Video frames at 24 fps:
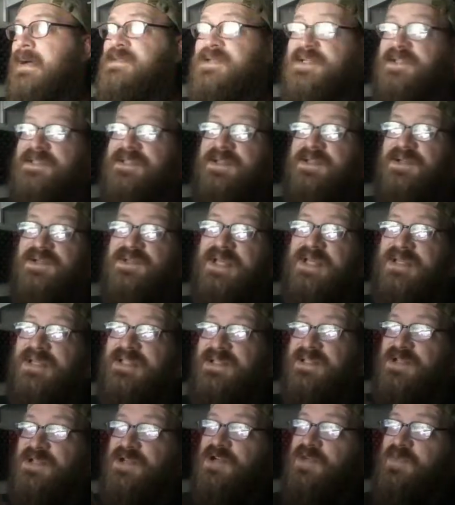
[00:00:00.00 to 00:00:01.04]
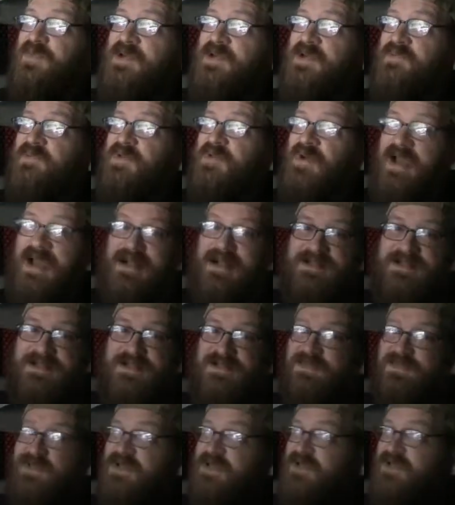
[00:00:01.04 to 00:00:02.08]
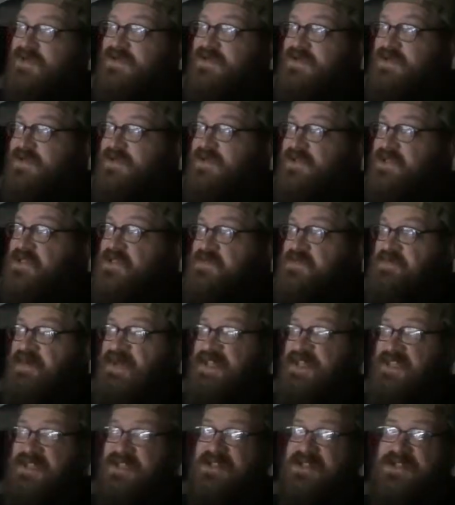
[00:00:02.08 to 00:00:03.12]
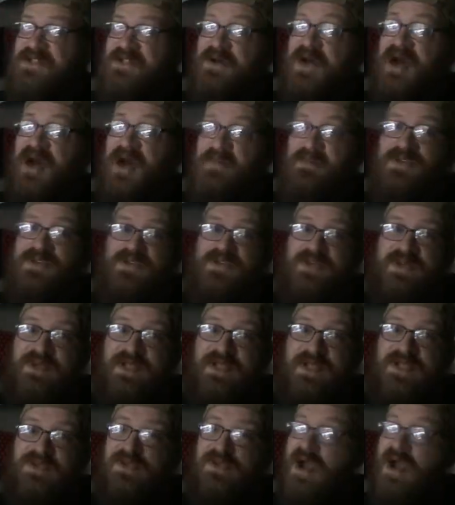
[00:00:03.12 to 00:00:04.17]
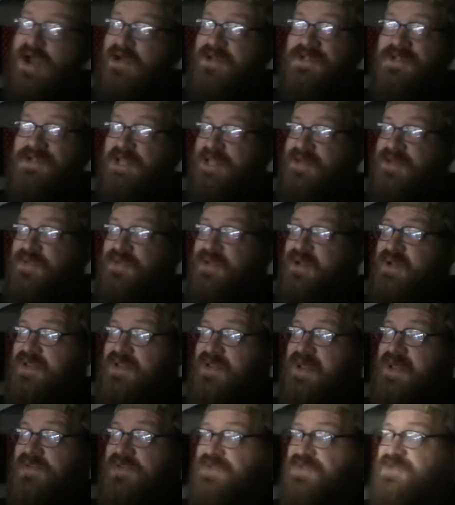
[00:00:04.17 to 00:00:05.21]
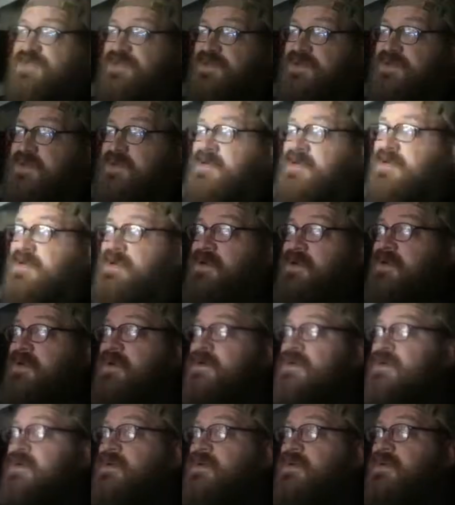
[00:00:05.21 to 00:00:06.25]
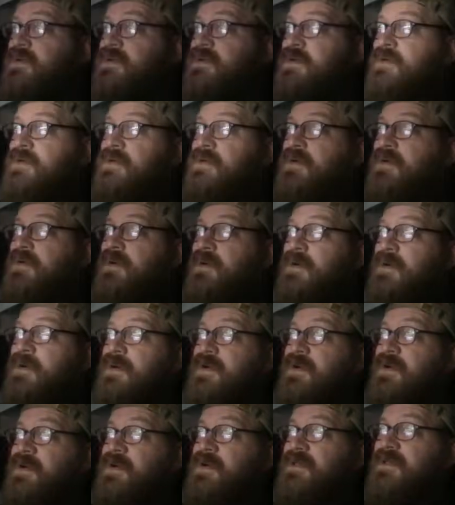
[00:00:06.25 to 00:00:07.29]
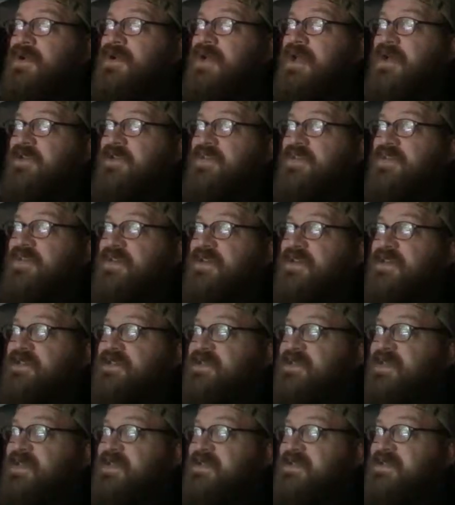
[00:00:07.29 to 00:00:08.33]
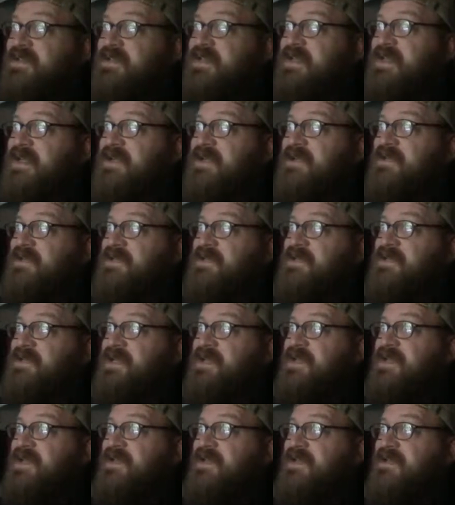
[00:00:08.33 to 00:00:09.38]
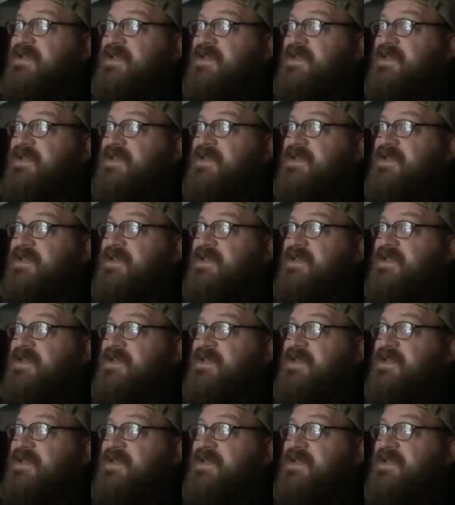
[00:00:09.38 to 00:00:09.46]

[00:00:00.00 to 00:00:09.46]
It still takes a little bit of practice, but you, you can just basically hop between these rocks and not do anything else. But there's still a long way to go. Look how his face is getting skinnier and skinnier.